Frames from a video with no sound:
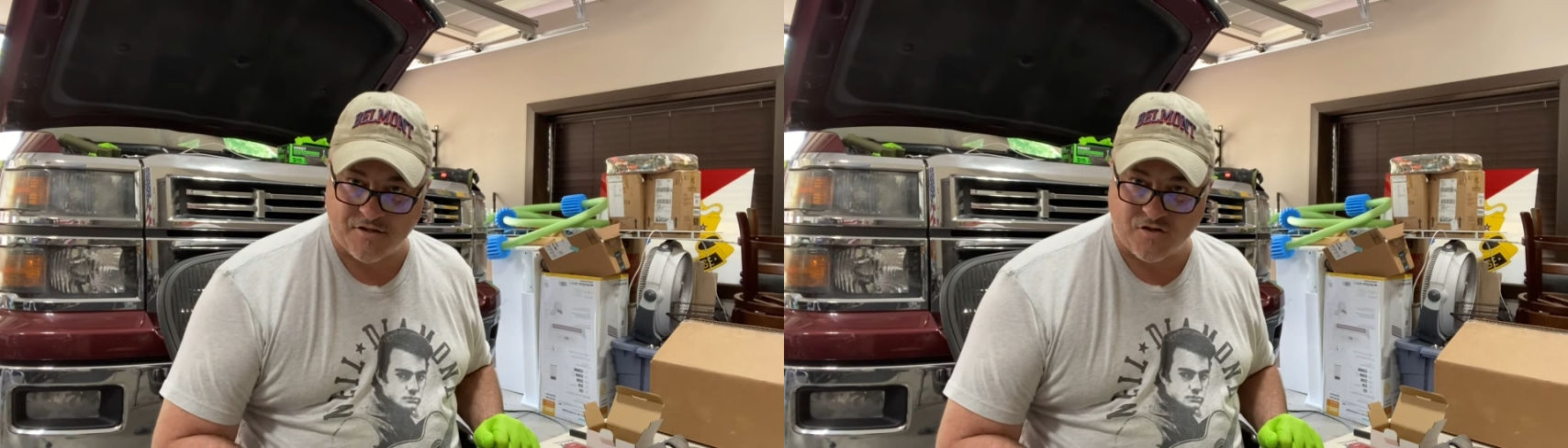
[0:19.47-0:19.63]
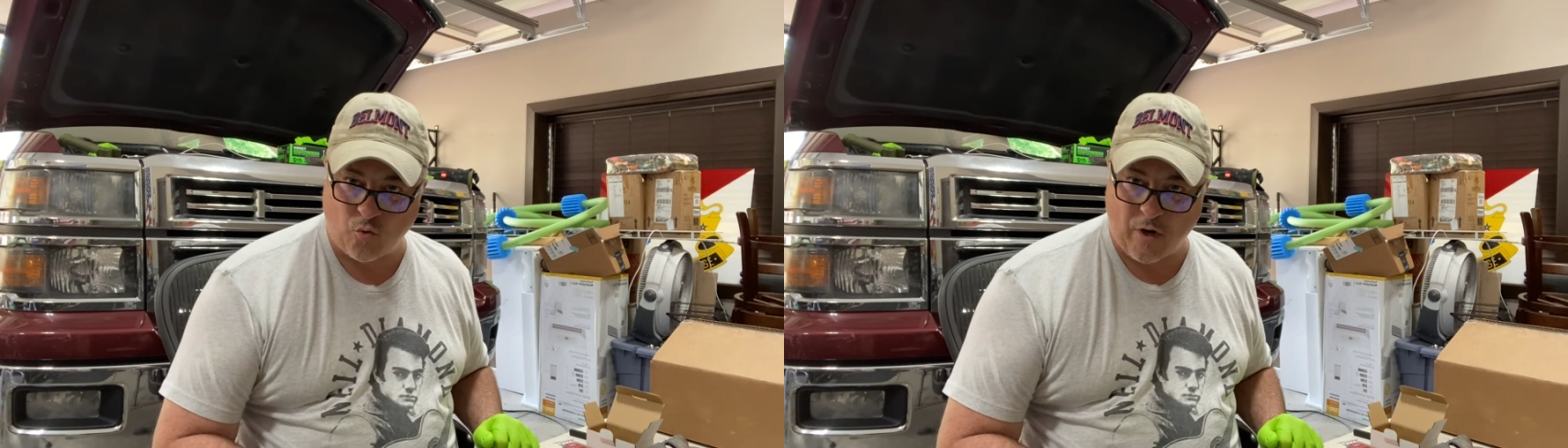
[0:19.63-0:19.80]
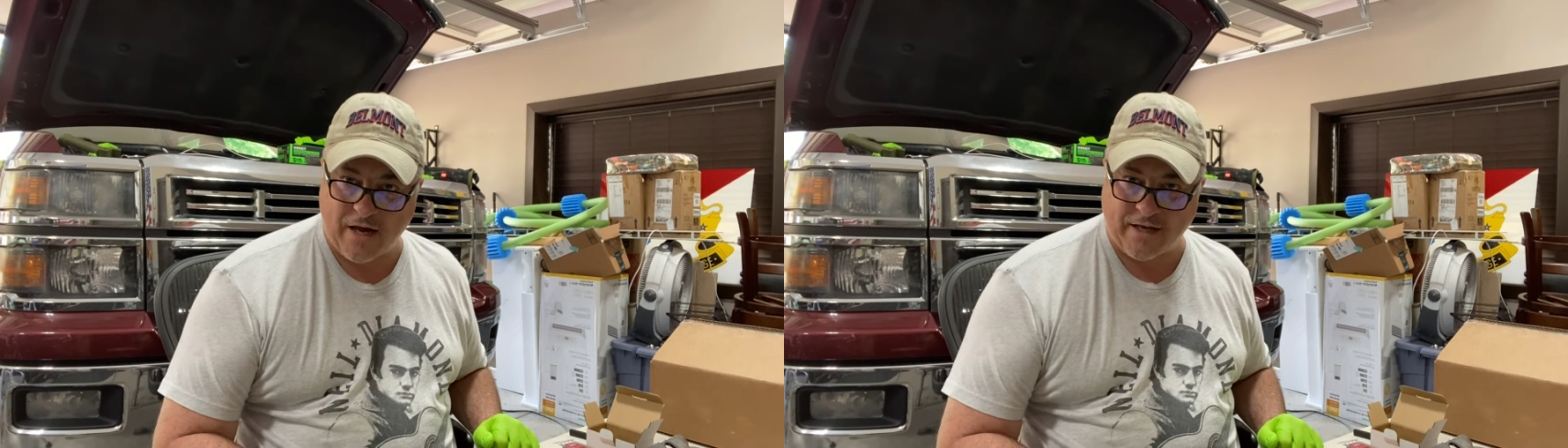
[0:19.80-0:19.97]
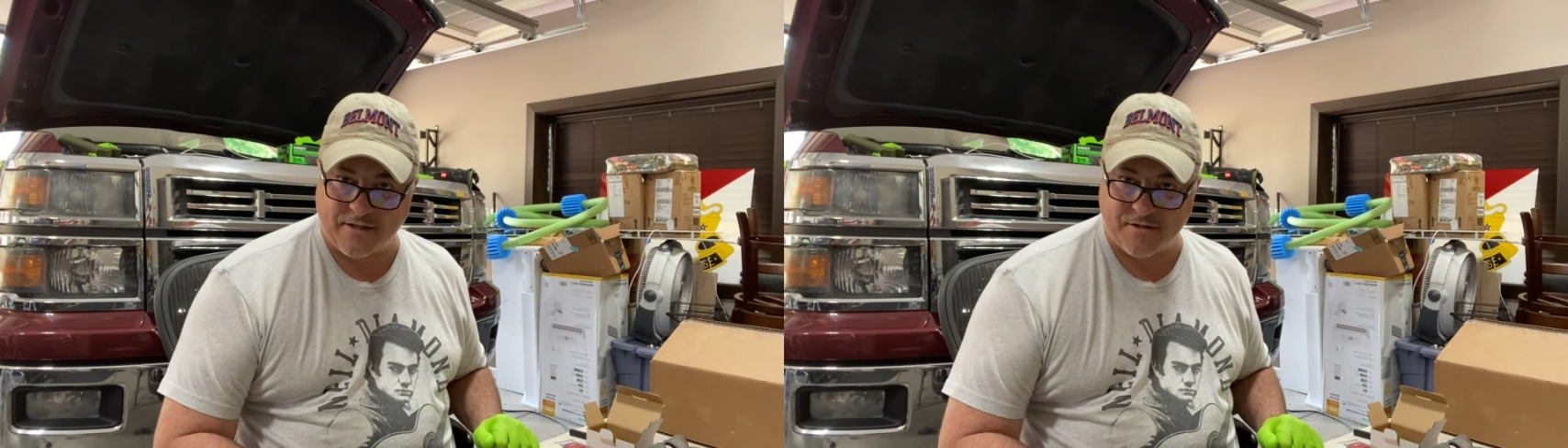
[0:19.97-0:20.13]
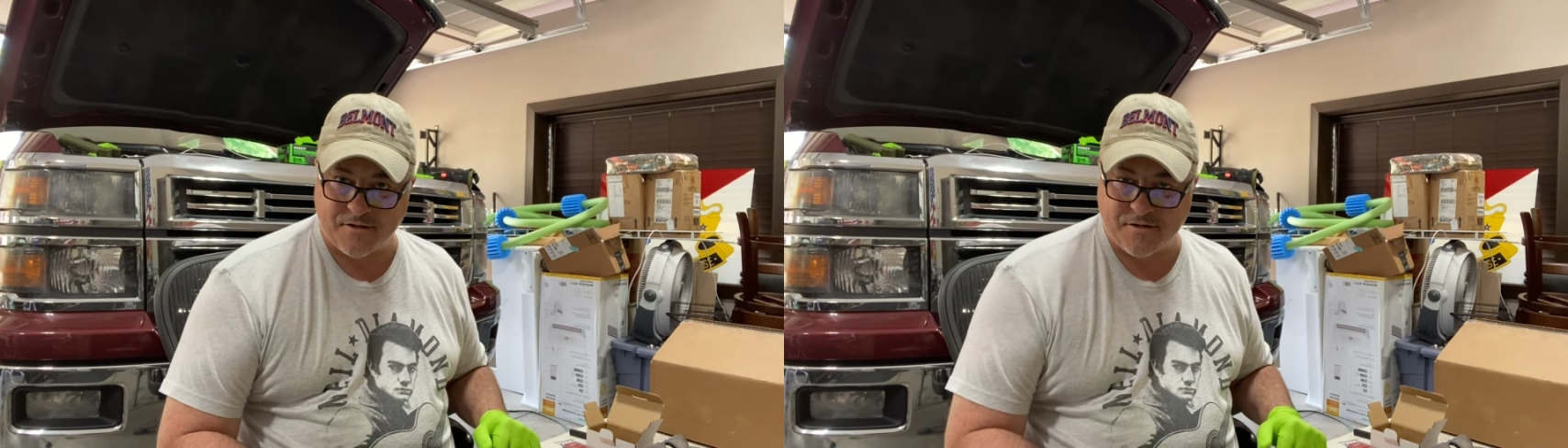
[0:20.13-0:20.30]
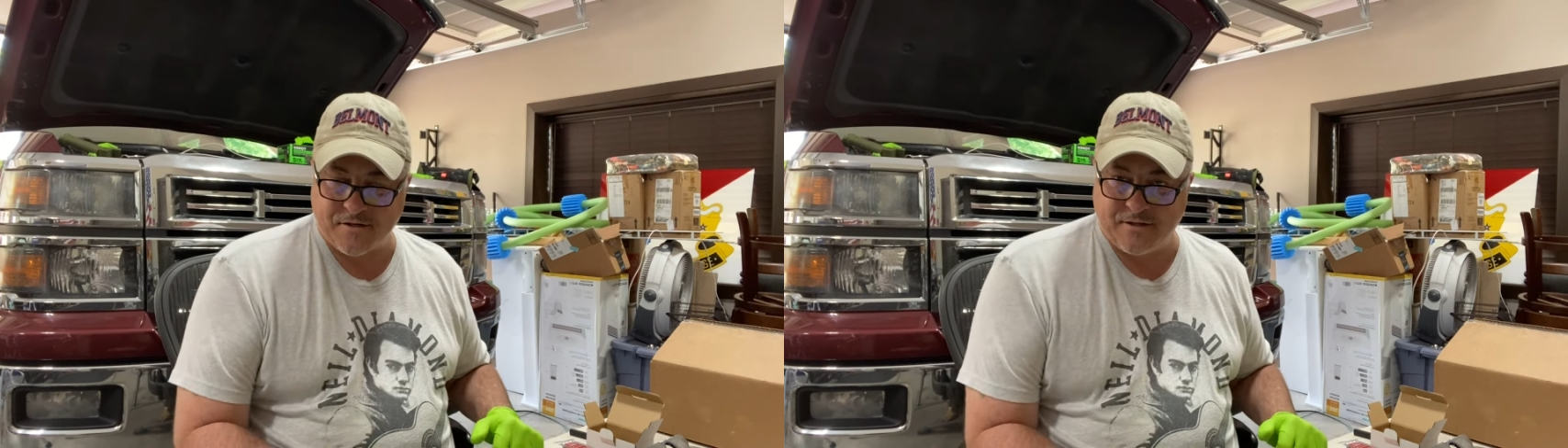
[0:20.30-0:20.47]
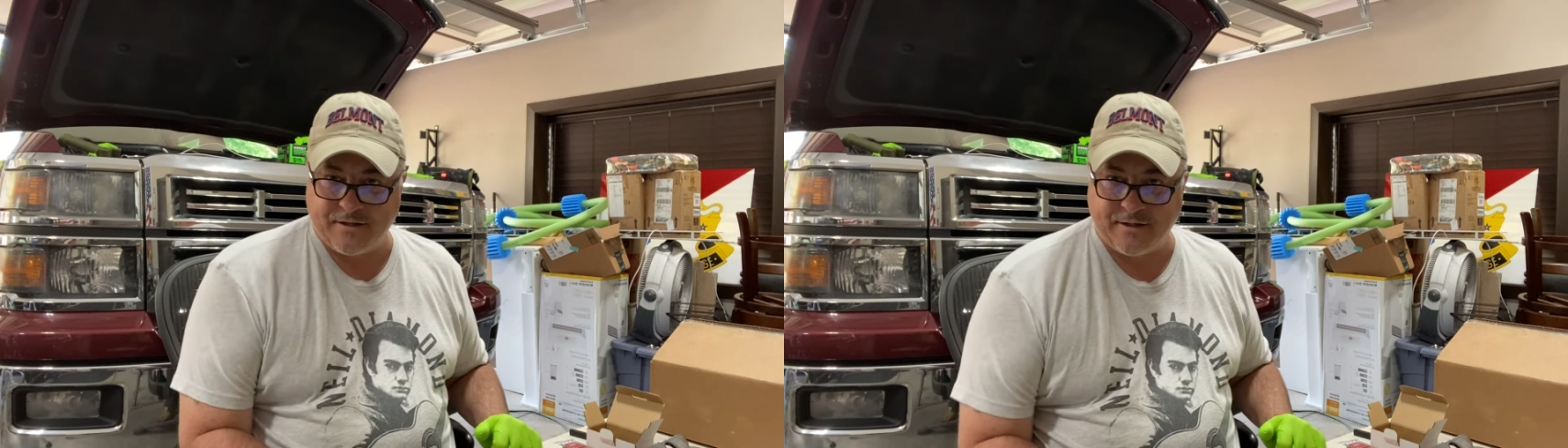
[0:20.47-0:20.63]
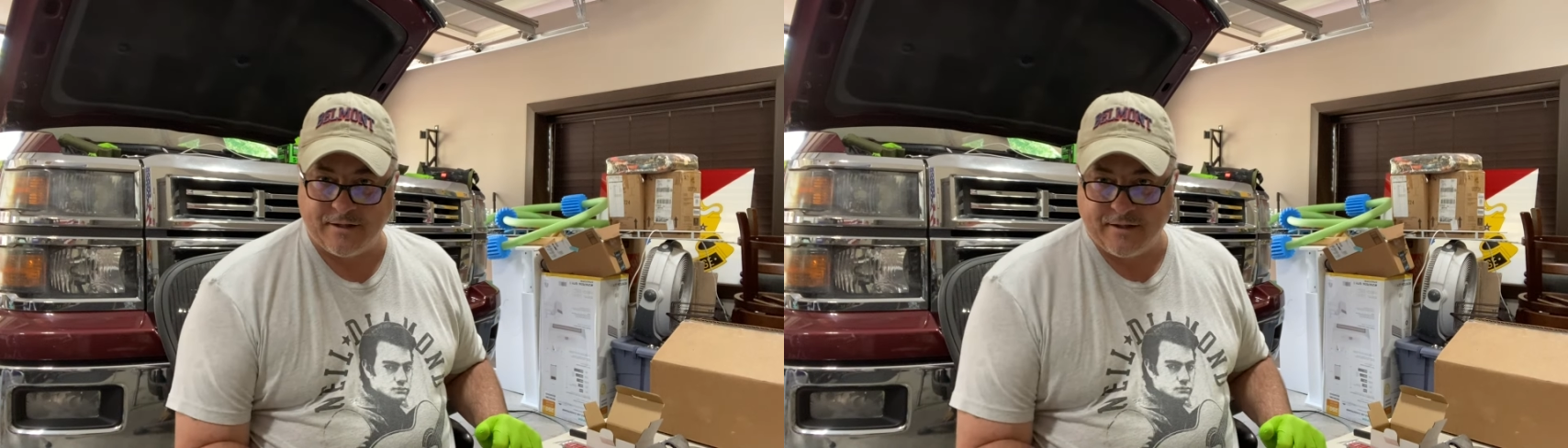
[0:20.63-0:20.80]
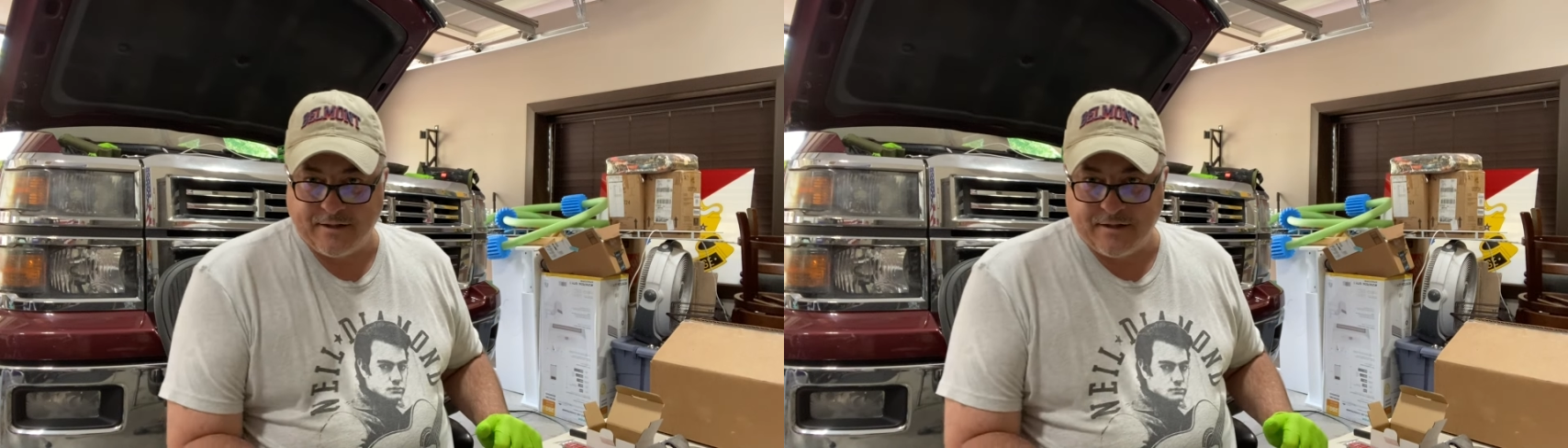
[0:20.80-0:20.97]
Wagons.
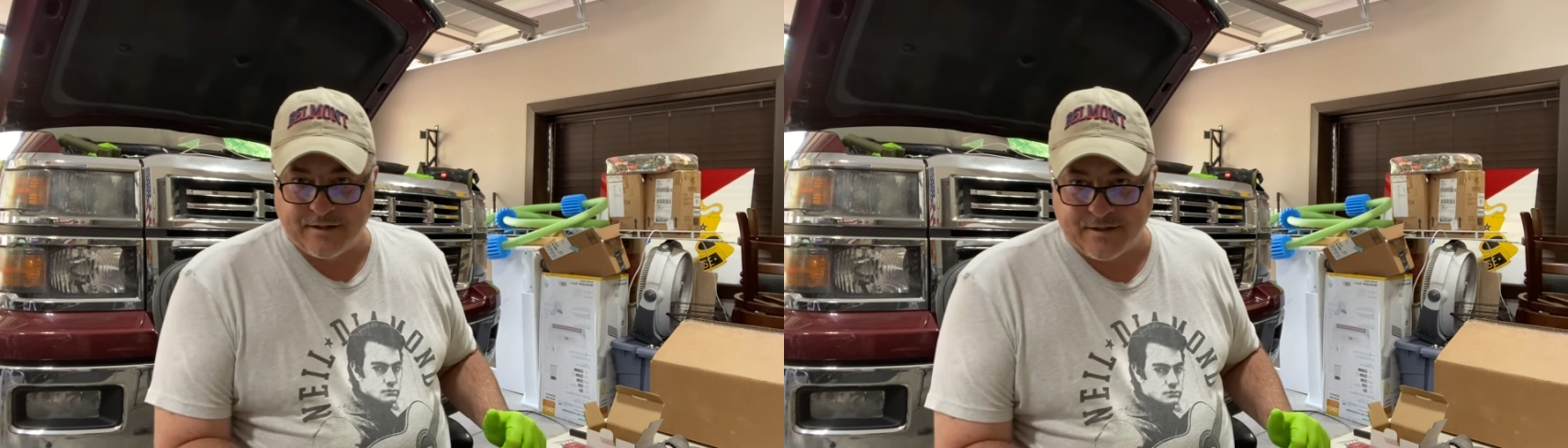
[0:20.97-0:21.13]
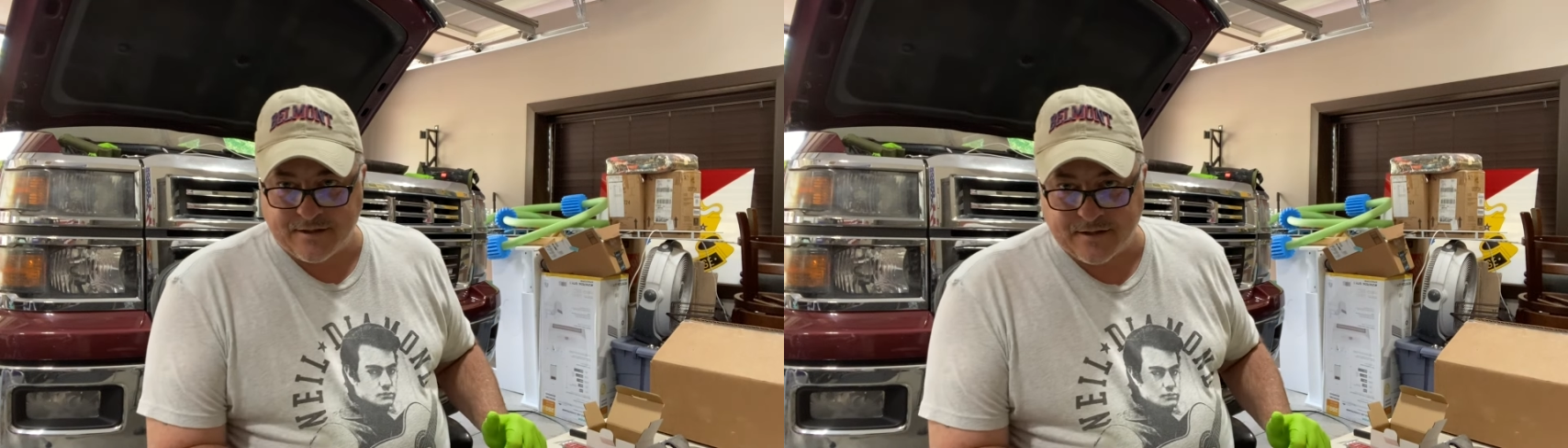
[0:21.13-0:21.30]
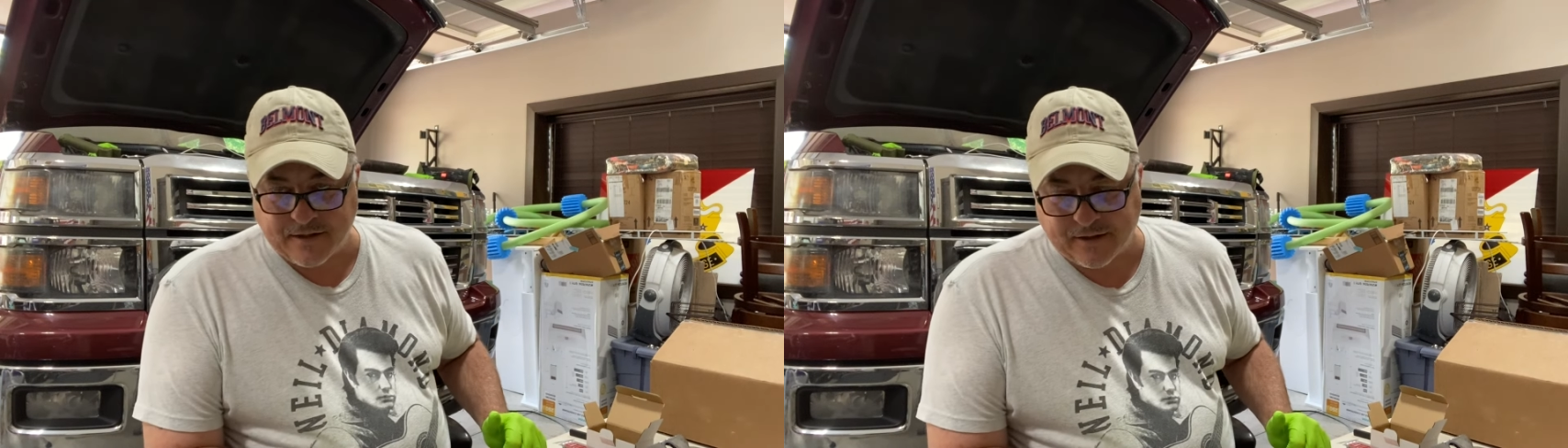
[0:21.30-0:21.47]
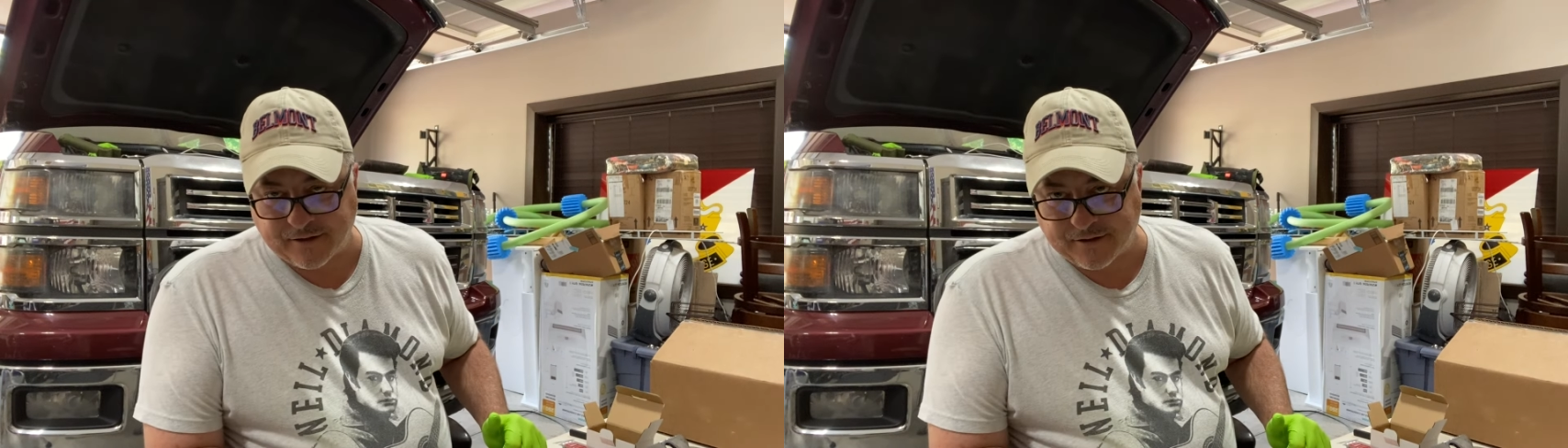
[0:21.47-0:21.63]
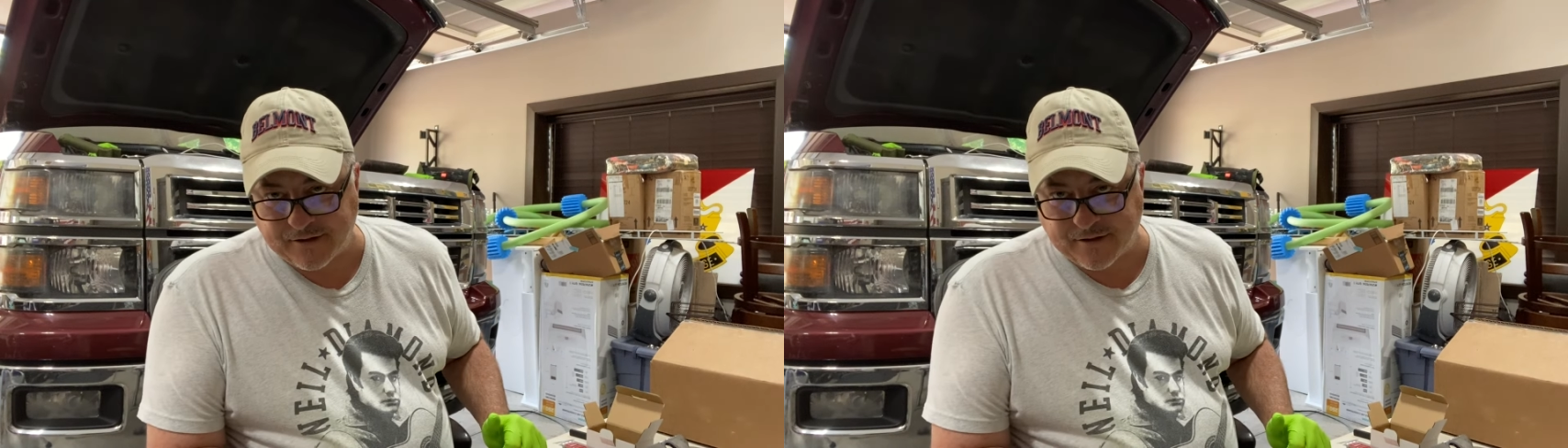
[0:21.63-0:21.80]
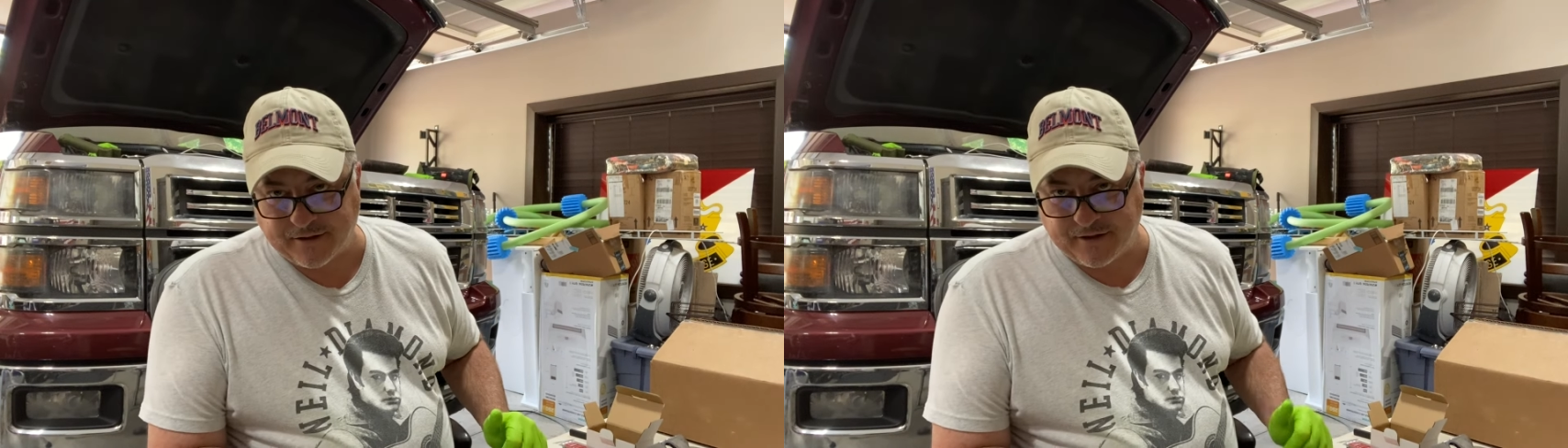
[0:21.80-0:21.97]
I